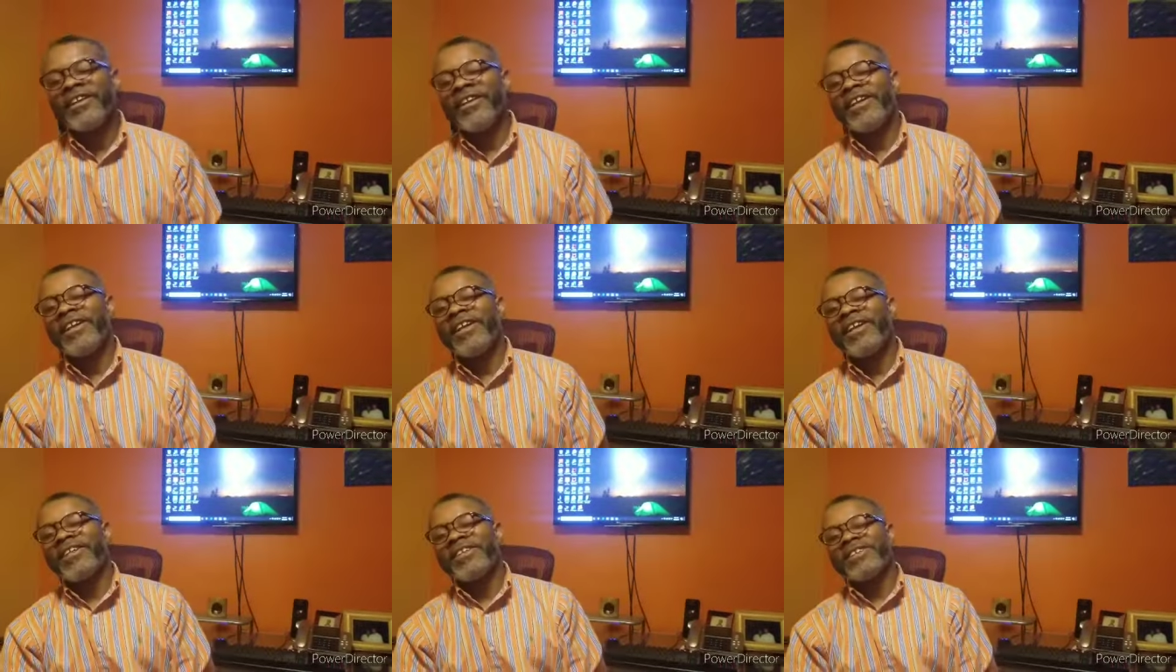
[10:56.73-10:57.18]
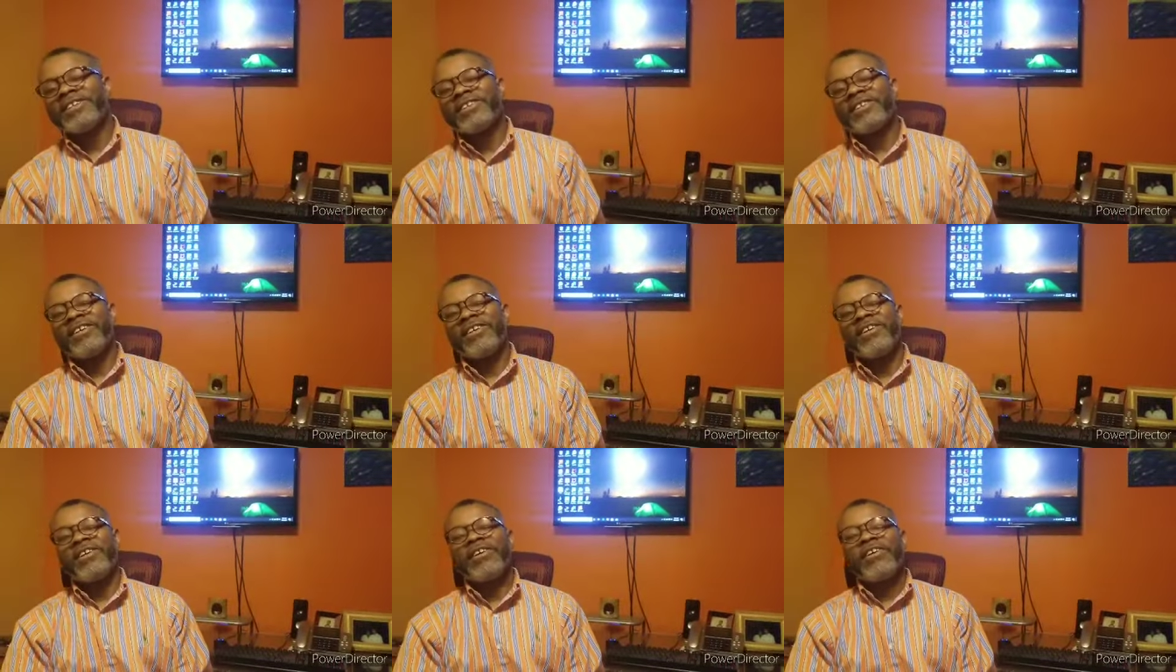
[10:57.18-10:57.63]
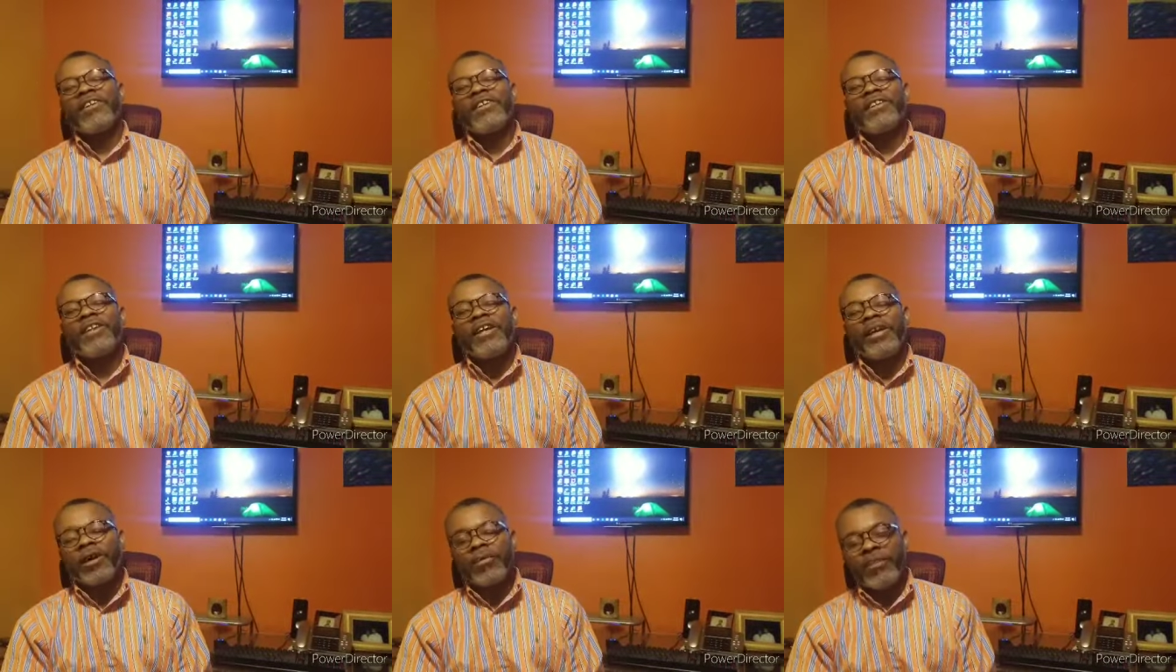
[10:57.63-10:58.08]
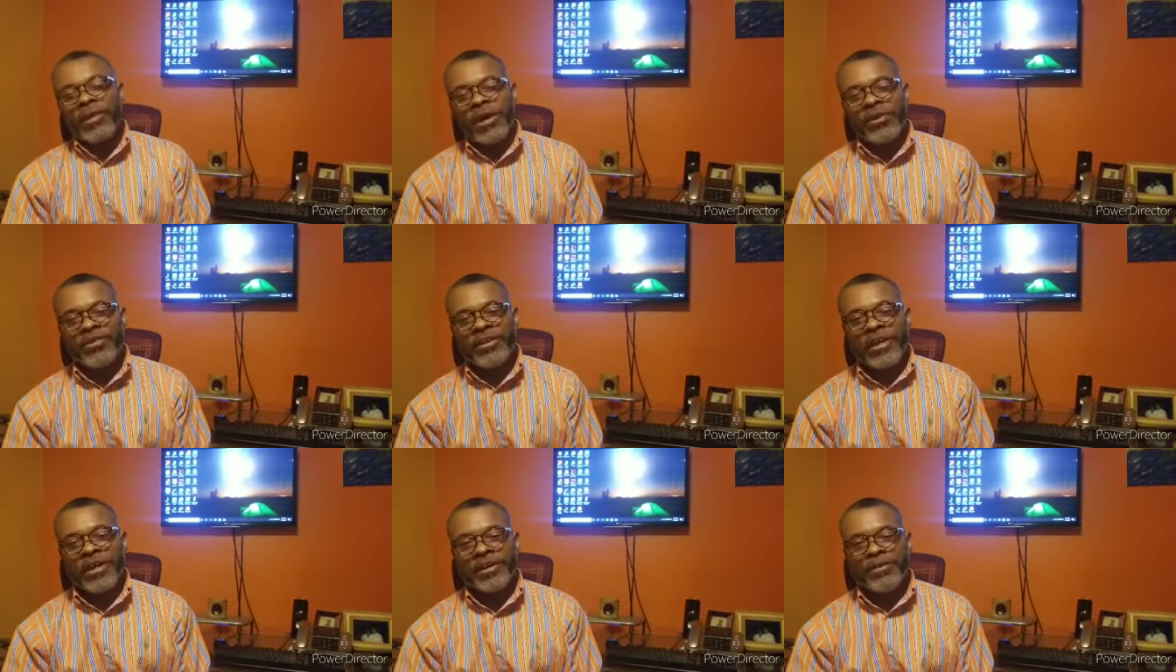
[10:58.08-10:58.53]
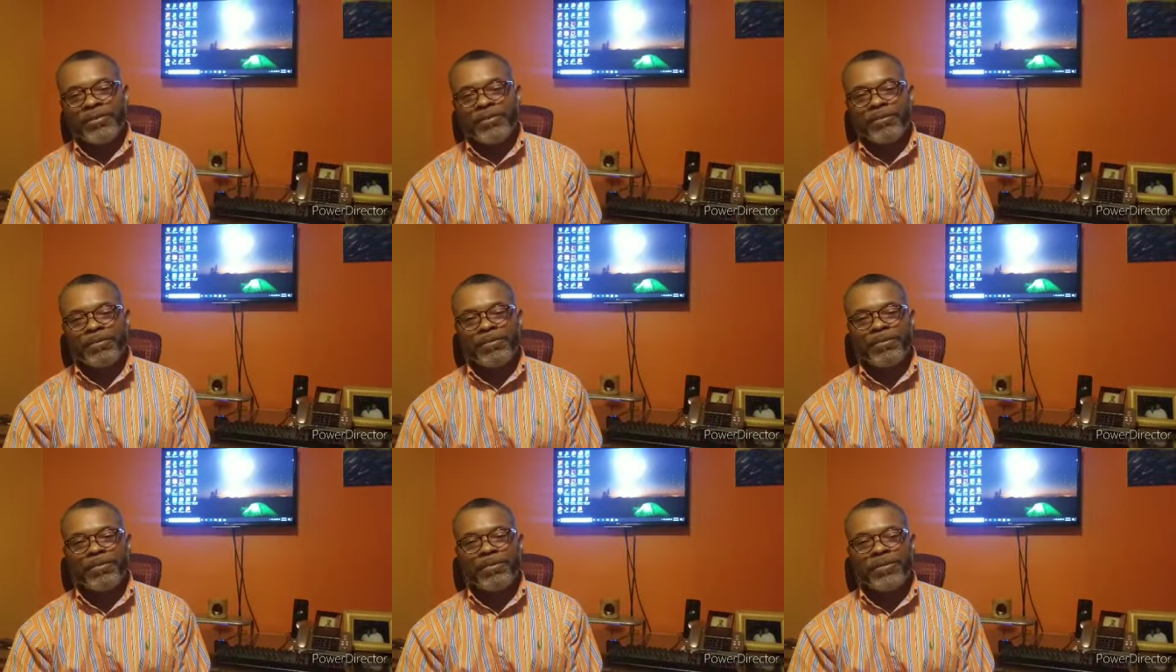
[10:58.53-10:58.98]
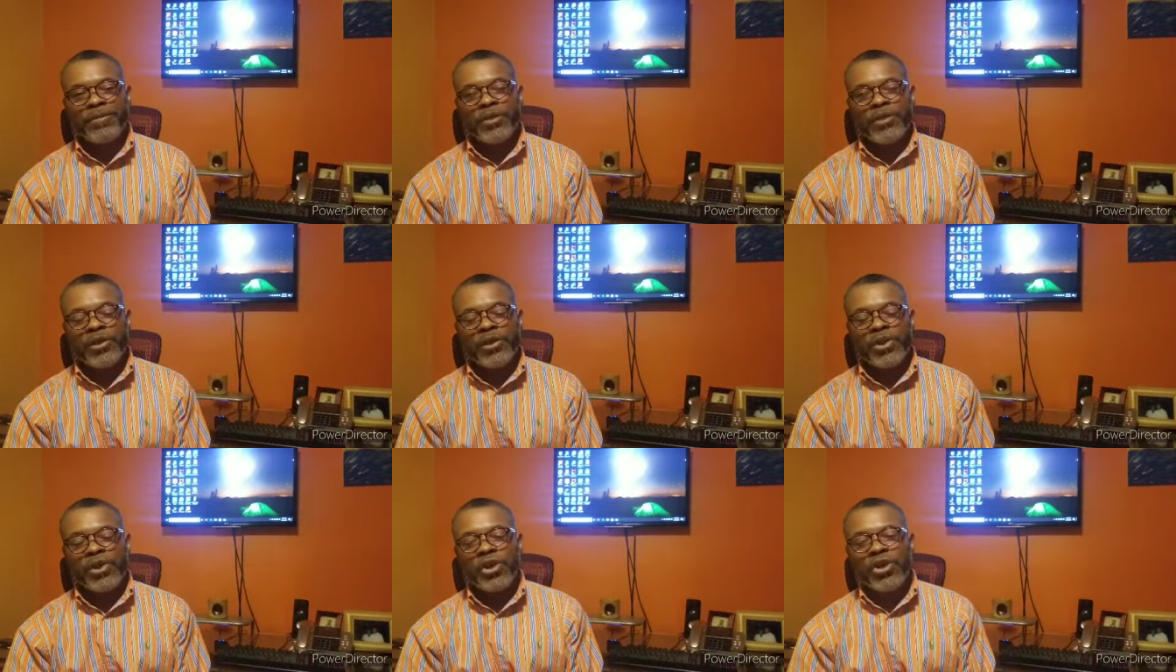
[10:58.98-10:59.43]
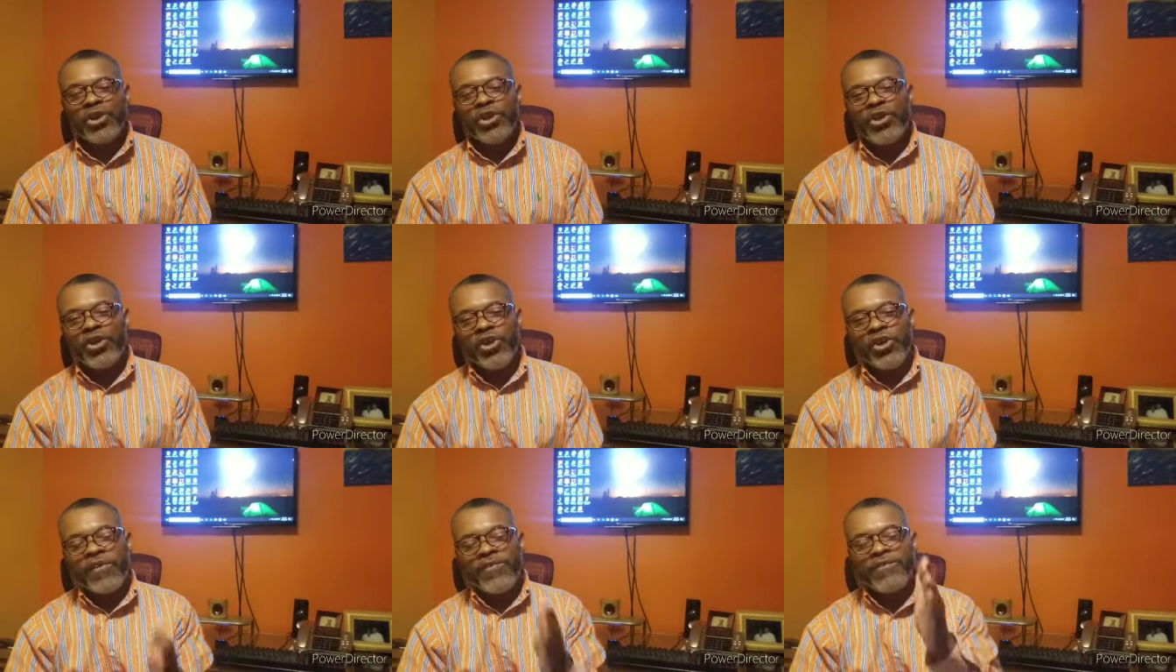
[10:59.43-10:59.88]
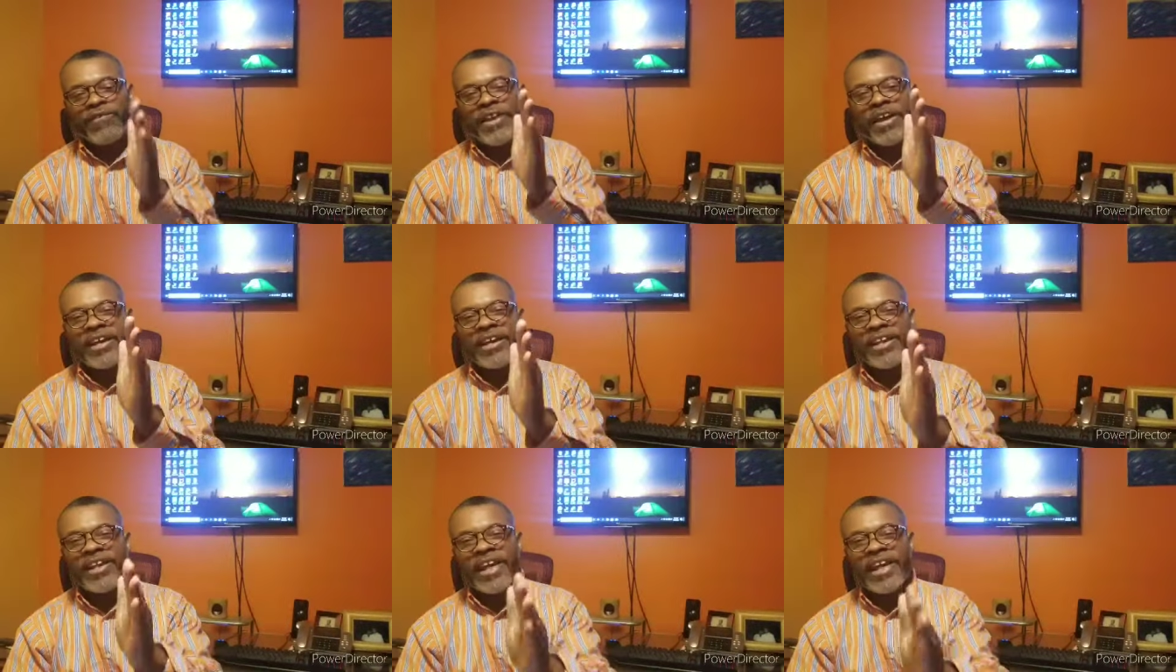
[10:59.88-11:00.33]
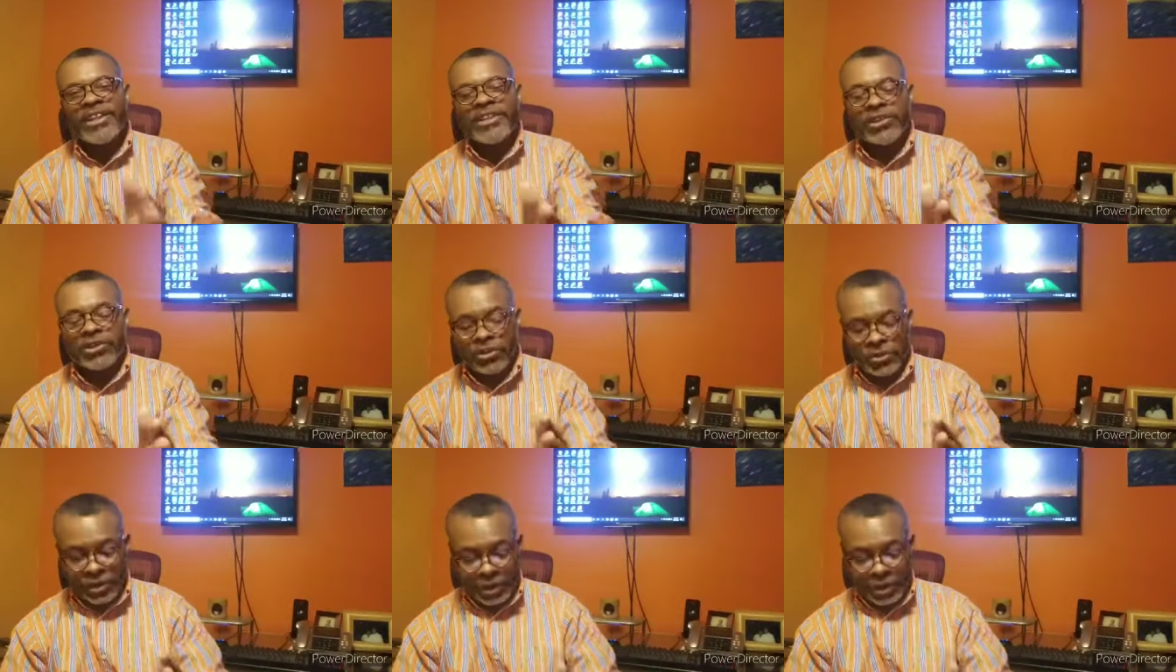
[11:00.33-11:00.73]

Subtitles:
Let's think about that. Your financial